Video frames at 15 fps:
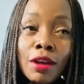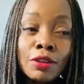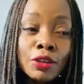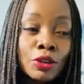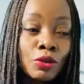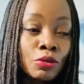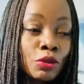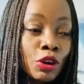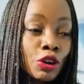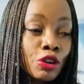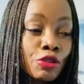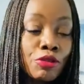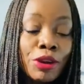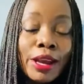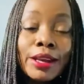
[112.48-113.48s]
you know,
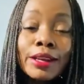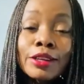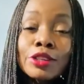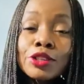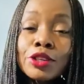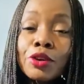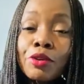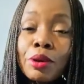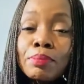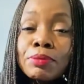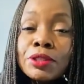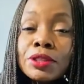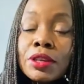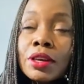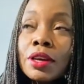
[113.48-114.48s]
created a
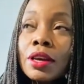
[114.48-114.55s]
script,